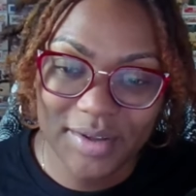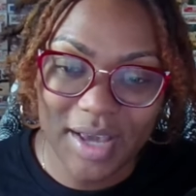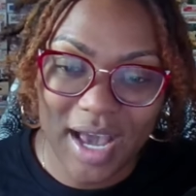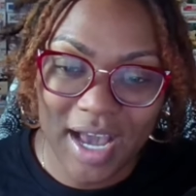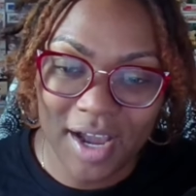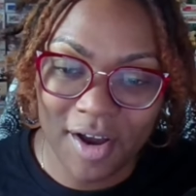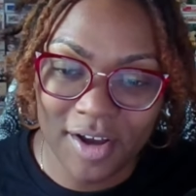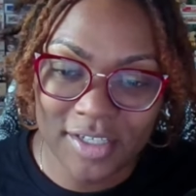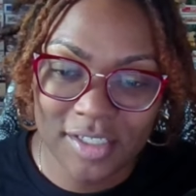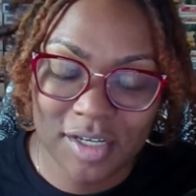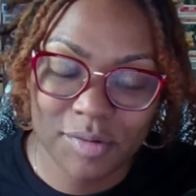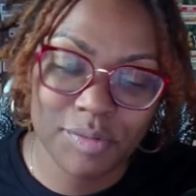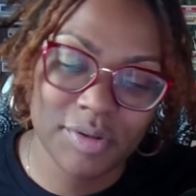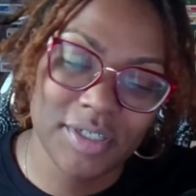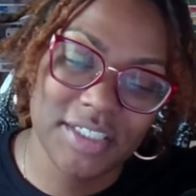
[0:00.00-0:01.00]
can also
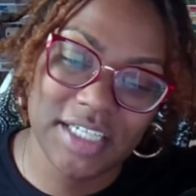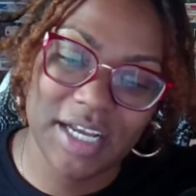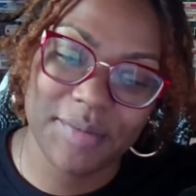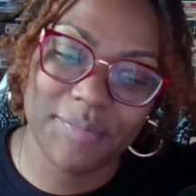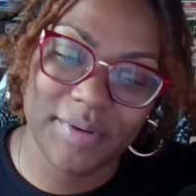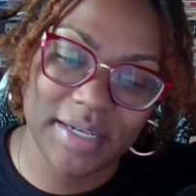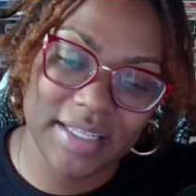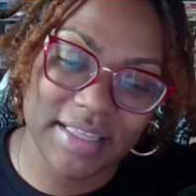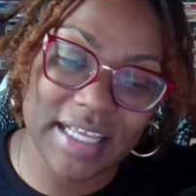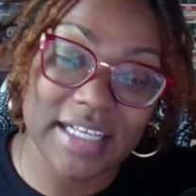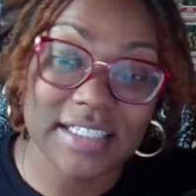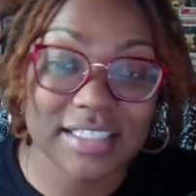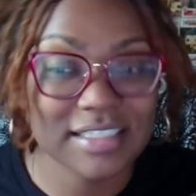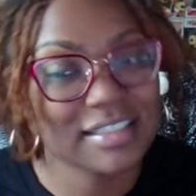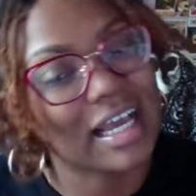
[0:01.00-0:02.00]
appreciate pretty
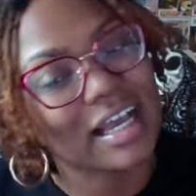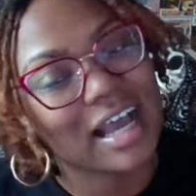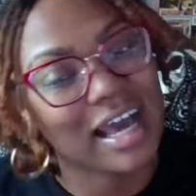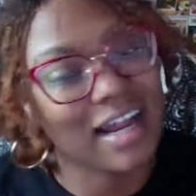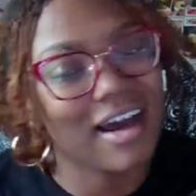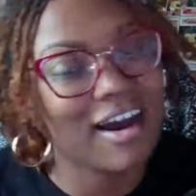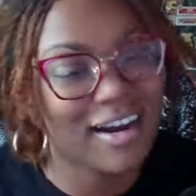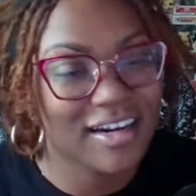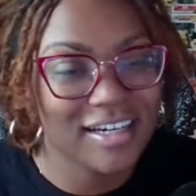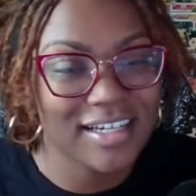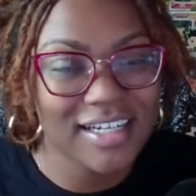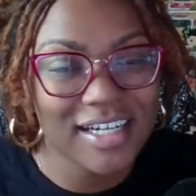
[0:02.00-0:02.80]
things because I got a heart.